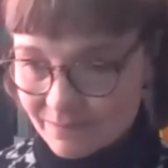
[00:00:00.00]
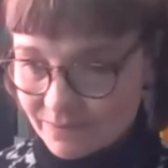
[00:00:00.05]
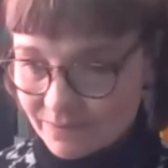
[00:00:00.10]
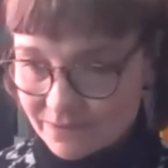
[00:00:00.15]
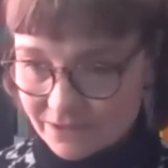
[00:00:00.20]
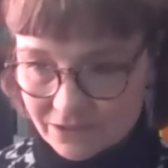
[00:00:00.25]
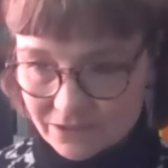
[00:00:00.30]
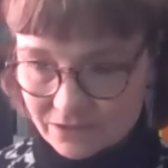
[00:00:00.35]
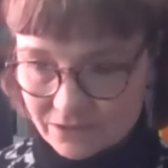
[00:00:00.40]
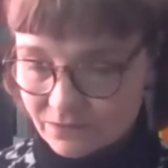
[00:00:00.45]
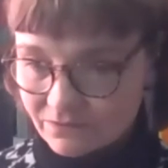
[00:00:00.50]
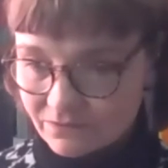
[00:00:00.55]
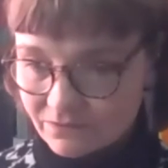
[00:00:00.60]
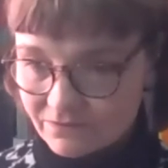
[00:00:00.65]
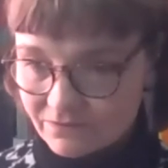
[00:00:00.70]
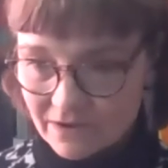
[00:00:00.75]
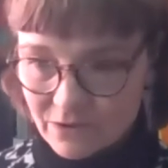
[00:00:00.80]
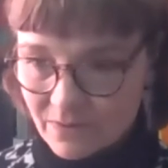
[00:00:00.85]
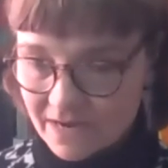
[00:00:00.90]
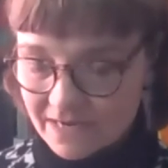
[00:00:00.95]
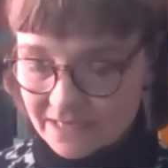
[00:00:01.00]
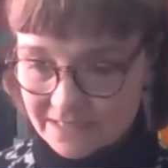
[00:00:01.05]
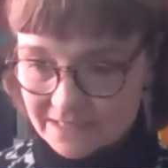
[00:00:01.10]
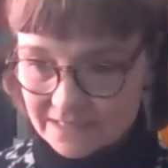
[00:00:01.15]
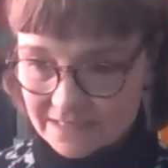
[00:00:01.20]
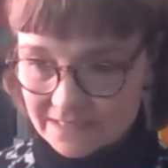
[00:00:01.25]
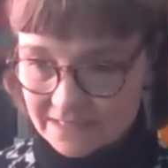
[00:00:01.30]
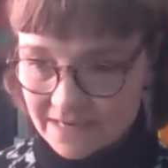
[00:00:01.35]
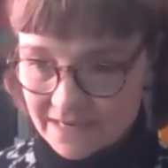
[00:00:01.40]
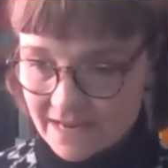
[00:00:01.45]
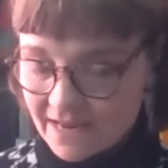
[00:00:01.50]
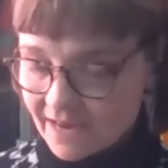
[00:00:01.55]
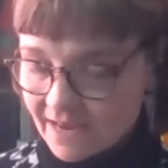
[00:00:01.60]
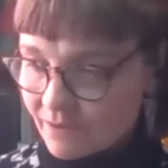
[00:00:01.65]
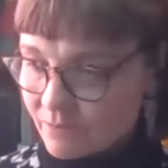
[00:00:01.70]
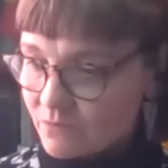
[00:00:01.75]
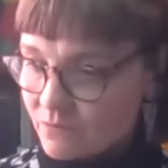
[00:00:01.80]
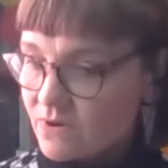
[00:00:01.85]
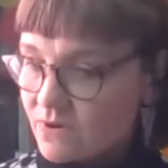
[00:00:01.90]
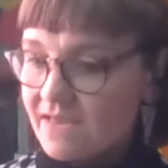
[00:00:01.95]
happen to do evaluation,
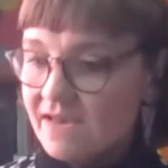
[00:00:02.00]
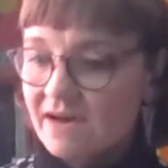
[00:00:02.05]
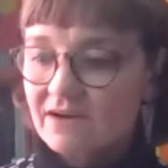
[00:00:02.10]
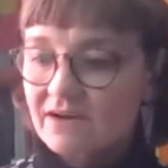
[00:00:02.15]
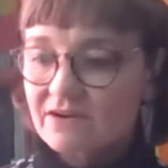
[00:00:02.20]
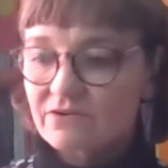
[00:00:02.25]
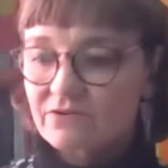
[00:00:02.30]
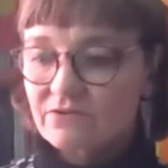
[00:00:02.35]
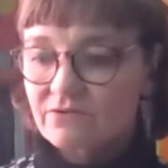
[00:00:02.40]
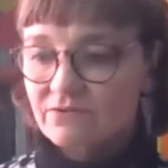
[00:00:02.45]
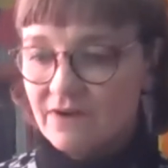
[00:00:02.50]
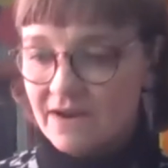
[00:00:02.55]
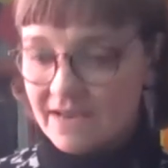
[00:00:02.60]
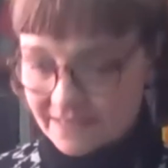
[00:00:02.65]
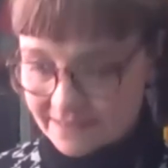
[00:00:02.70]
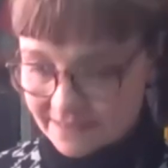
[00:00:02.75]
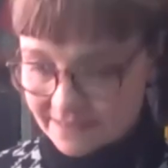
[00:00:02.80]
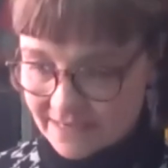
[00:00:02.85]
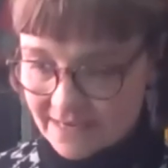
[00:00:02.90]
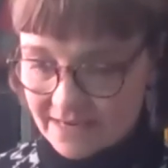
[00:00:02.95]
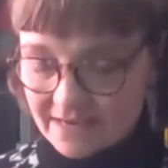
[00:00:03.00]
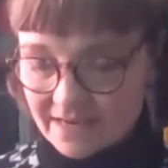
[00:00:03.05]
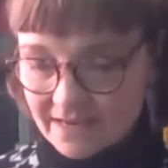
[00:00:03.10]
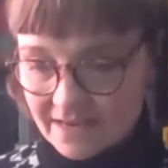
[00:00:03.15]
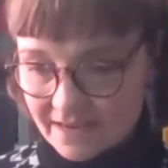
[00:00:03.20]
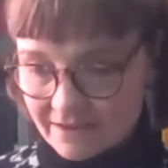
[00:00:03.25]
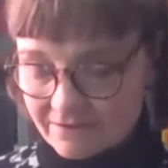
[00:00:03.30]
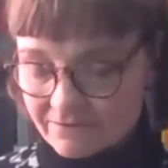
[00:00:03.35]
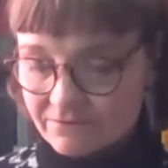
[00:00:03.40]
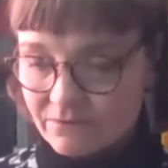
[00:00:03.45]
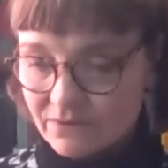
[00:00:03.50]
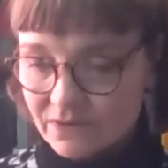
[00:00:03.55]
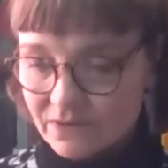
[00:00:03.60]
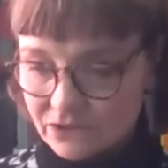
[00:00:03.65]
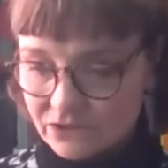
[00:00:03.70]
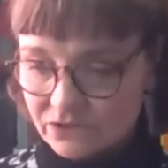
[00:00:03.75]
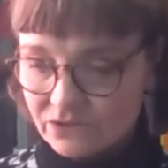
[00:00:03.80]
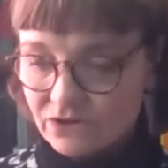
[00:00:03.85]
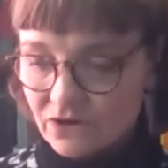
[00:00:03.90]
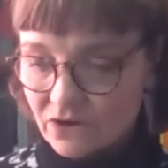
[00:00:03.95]
and we are crazy if
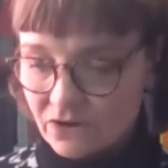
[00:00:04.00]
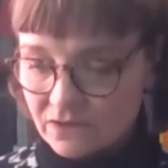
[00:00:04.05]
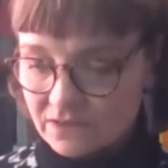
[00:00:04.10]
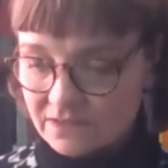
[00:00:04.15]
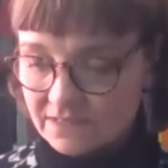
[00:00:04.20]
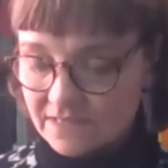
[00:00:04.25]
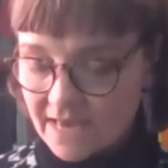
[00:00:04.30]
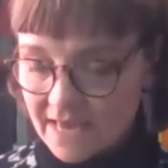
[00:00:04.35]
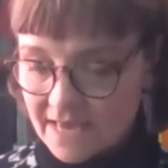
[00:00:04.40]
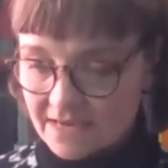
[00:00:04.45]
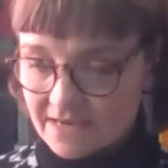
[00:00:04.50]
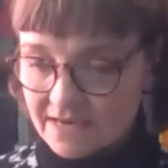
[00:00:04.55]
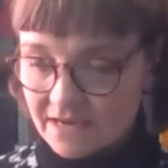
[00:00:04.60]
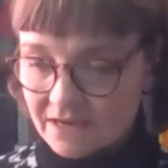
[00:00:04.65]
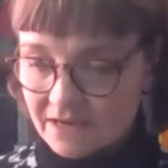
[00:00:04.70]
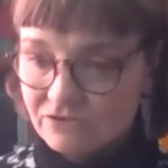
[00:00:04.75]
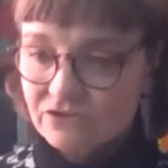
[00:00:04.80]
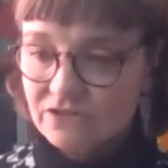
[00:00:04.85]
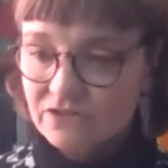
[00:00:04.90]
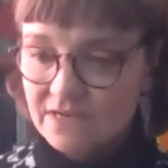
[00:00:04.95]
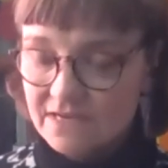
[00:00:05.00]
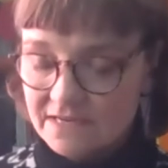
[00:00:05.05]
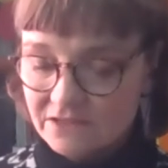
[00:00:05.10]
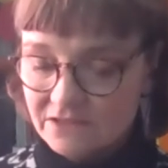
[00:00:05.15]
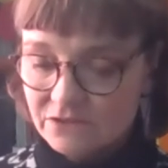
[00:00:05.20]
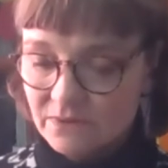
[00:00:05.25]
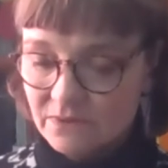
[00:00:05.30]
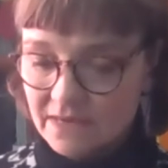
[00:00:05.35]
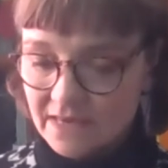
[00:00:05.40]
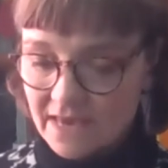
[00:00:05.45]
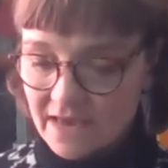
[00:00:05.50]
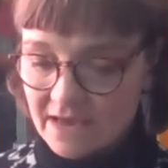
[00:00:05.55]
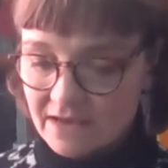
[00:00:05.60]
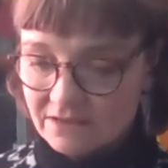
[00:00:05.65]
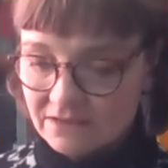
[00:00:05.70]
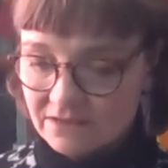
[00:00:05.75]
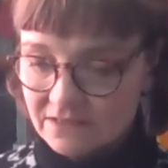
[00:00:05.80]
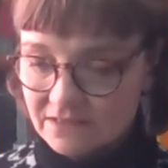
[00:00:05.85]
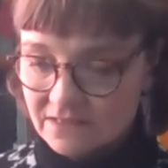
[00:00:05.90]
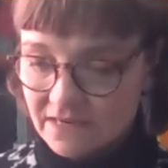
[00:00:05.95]
we do not take country into
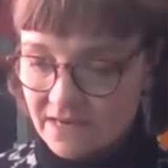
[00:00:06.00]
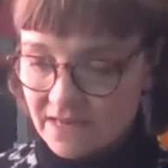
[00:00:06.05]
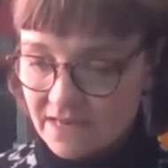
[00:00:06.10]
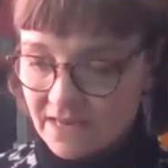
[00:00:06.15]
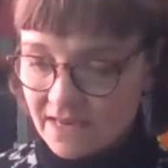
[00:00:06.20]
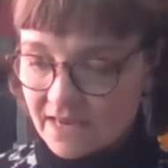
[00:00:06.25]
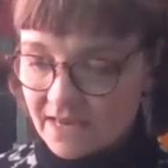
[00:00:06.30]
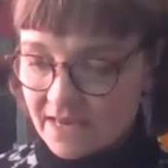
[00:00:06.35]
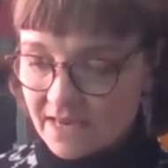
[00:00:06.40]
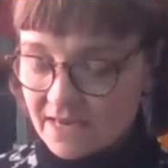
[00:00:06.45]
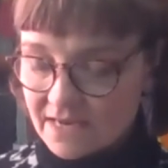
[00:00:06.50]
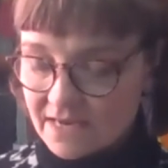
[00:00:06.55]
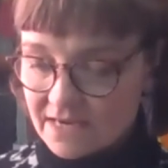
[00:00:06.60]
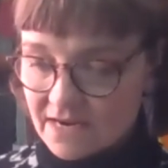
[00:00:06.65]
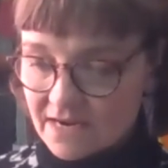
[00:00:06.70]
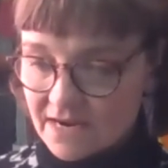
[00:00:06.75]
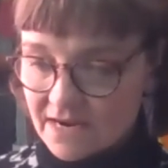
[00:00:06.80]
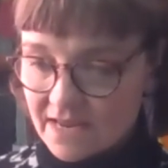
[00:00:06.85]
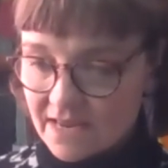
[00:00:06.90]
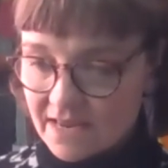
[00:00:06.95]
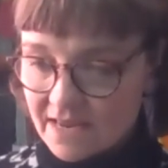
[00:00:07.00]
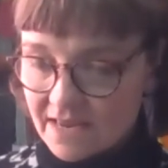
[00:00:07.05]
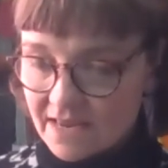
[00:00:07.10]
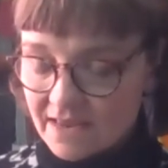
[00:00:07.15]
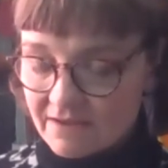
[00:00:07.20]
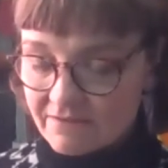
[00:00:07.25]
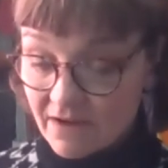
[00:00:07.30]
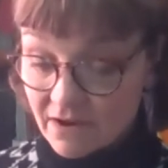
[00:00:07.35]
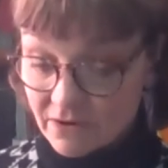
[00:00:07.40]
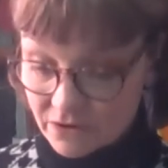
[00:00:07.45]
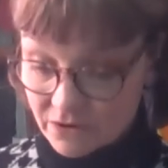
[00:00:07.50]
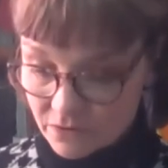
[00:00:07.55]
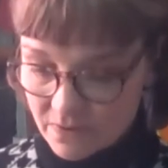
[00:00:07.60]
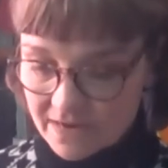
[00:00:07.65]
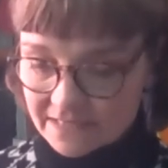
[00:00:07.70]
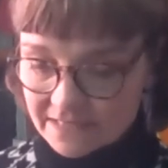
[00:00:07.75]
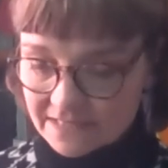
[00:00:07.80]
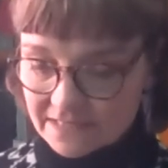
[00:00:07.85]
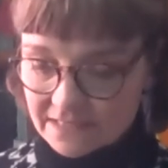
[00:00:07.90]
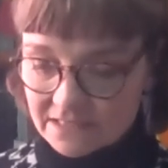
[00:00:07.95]
account in
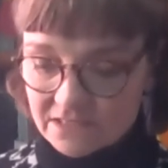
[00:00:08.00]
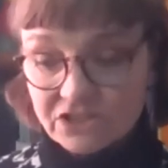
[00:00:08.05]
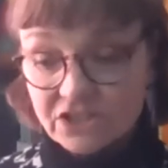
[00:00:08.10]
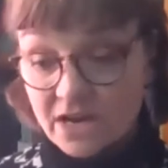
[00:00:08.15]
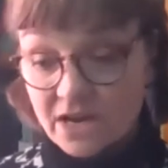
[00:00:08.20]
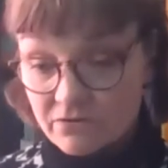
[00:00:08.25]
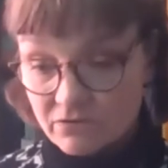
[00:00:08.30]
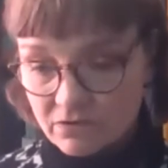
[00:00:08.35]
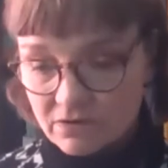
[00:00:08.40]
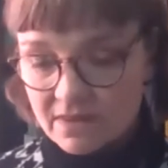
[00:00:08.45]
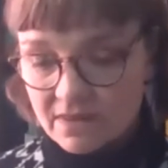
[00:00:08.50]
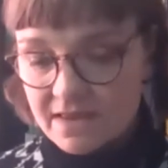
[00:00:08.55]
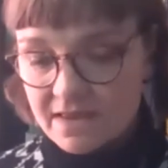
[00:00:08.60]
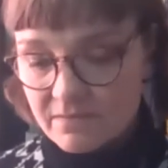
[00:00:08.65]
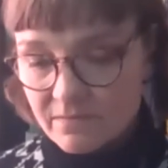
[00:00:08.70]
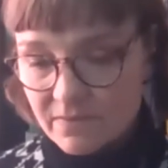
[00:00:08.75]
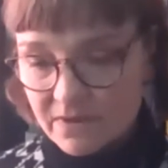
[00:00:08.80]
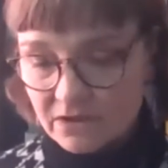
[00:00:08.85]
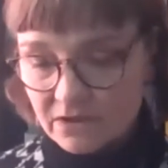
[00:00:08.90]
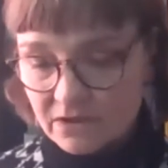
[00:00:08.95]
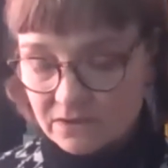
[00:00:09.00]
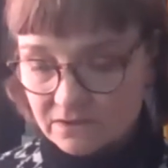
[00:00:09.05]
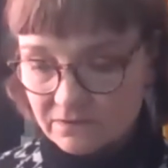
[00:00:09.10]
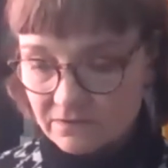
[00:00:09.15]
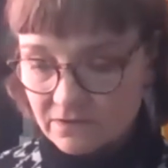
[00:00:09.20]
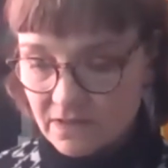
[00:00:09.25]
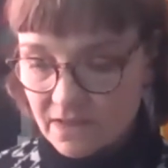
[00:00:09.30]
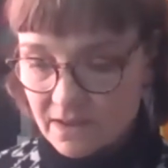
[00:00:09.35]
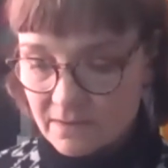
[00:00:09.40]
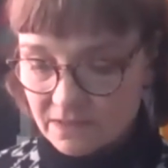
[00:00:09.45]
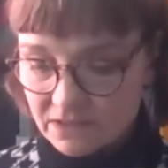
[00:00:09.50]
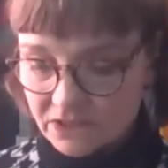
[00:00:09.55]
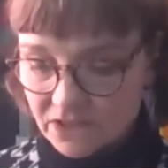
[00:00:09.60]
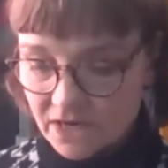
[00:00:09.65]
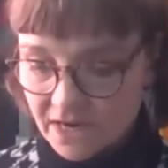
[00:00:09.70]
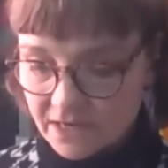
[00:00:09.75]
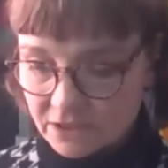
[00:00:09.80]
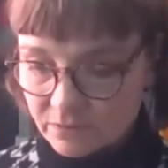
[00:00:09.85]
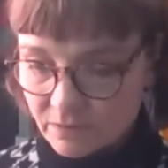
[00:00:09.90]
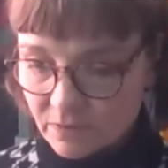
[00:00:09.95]
evaluation generally because of climate
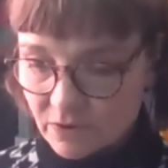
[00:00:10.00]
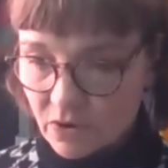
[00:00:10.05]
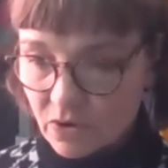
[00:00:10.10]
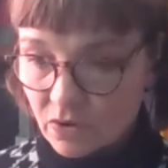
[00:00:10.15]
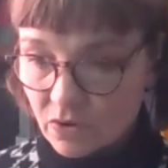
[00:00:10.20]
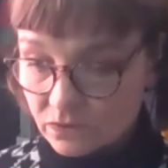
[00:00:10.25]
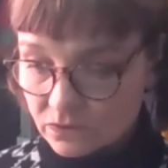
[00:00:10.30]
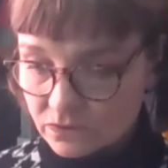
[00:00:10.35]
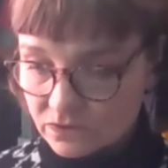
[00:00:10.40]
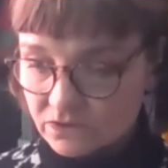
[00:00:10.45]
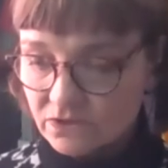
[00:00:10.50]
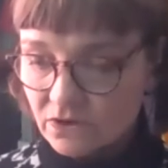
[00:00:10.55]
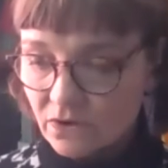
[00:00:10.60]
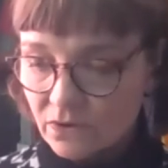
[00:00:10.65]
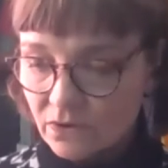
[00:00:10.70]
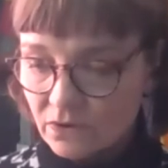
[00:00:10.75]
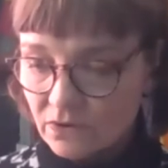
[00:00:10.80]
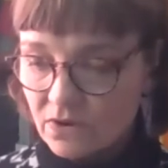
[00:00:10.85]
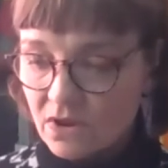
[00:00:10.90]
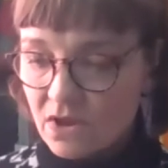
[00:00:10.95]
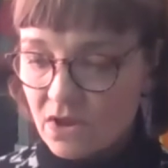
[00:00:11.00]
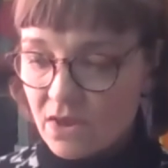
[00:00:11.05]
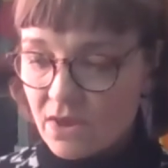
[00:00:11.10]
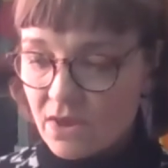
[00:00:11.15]
change, but also